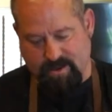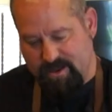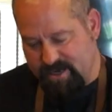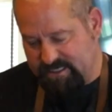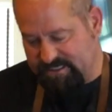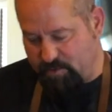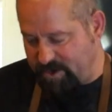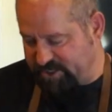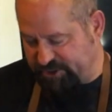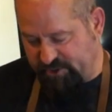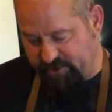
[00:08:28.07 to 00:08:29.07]
because I want
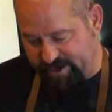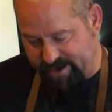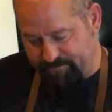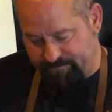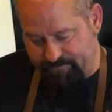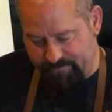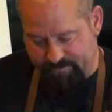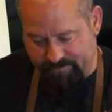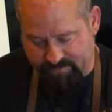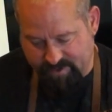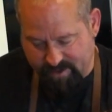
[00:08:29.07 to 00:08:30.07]
to show you.
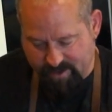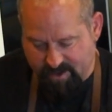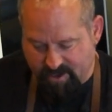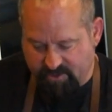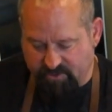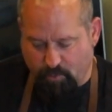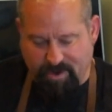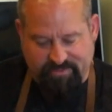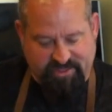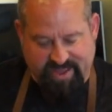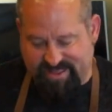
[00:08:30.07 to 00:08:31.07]
The
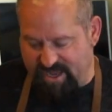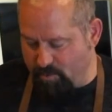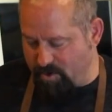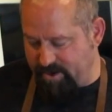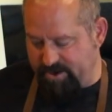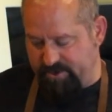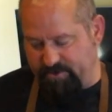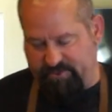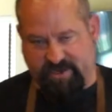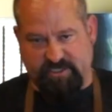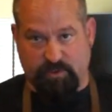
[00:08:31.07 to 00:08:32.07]
one thing that you want to do
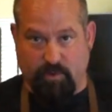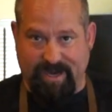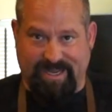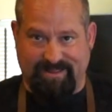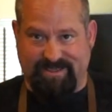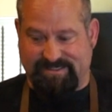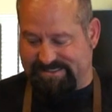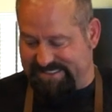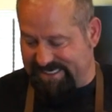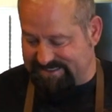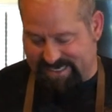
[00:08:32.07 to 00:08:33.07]
with it is you want to get these
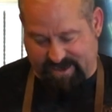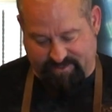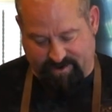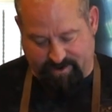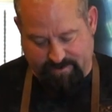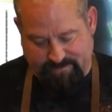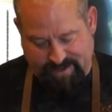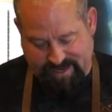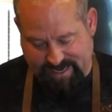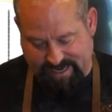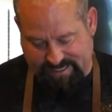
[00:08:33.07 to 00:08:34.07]
seeds out of there.
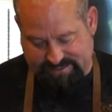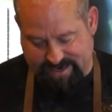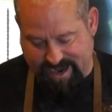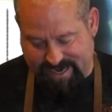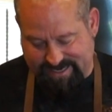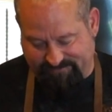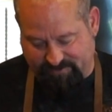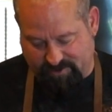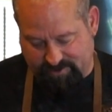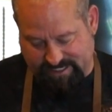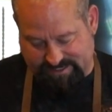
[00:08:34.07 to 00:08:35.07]
It's not
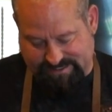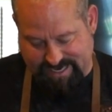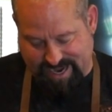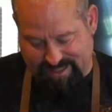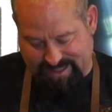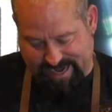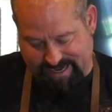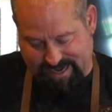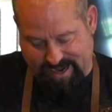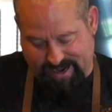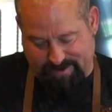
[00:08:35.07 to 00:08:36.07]
difficult. It's not
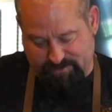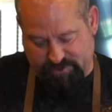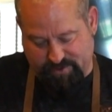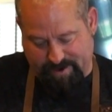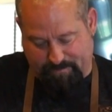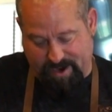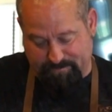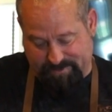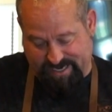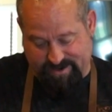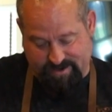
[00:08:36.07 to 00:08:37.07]
like doing a
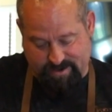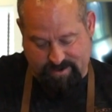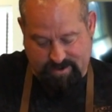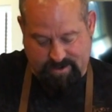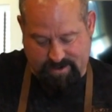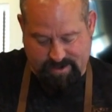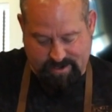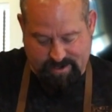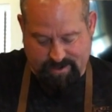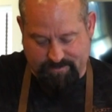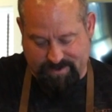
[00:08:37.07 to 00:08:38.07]
pumpkin,
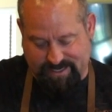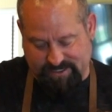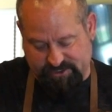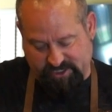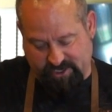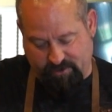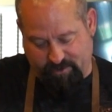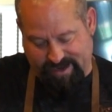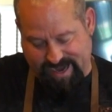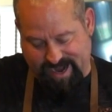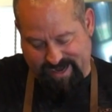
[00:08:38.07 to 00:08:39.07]
because you
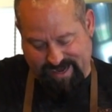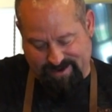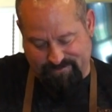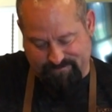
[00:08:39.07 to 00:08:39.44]
already got it